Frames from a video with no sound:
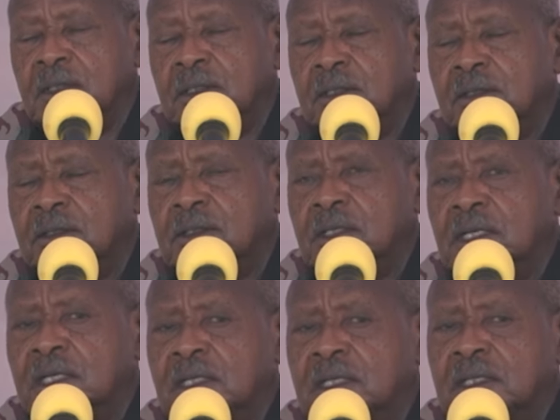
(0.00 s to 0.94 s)
In
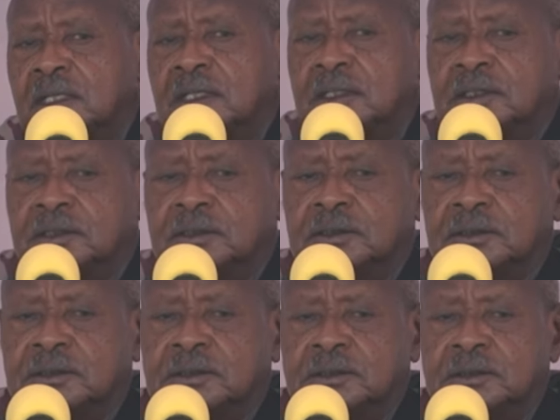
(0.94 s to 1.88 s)
the
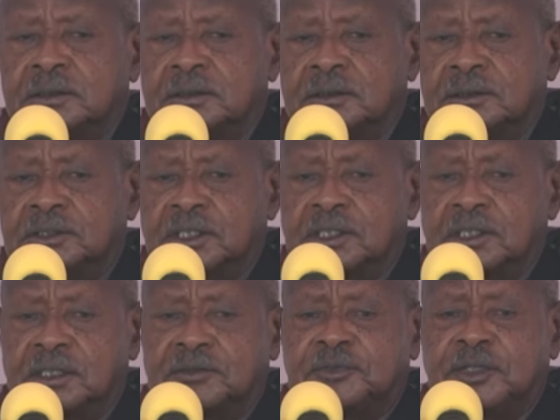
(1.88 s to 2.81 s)

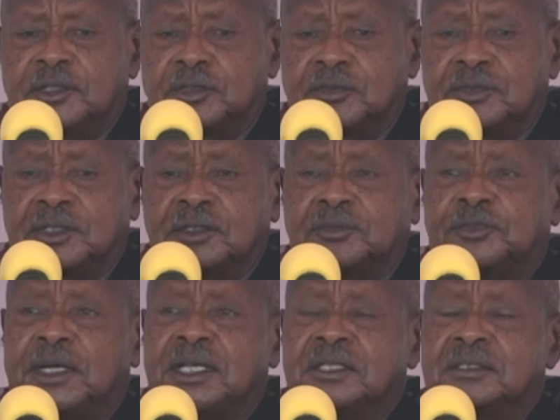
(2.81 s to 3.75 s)
second phase of the
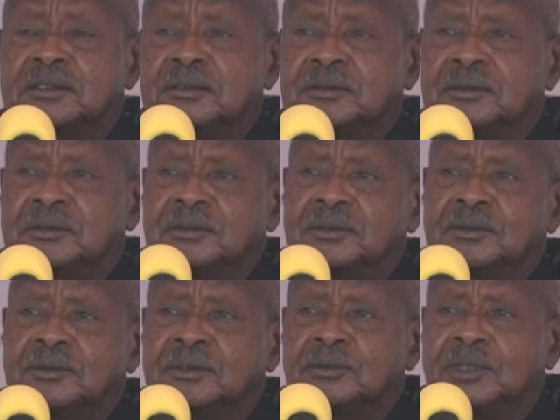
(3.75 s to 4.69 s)
fight,
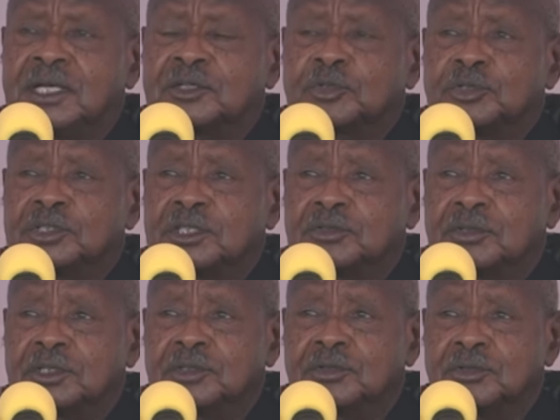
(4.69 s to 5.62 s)
we had
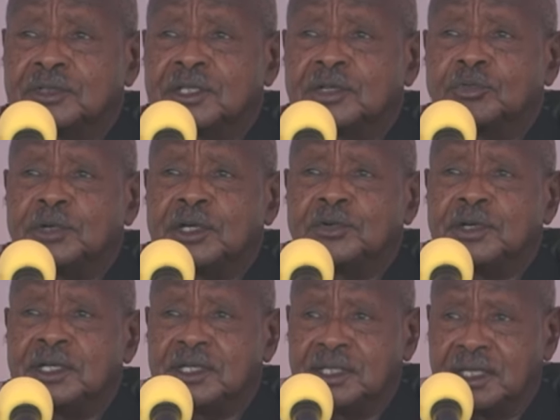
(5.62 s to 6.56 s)
concentrated on the
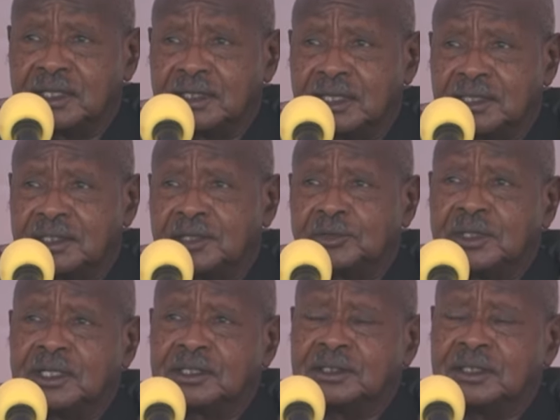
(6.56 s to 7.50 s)
Ruero area
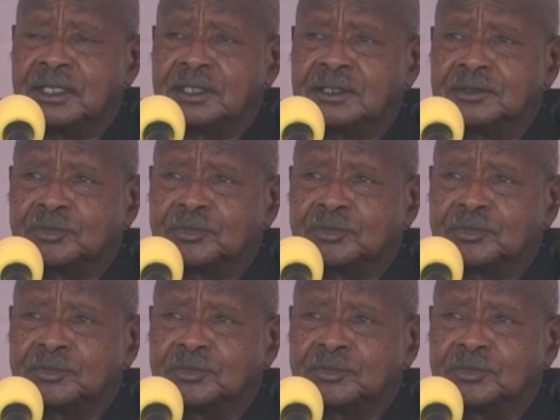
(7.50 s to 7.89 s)
and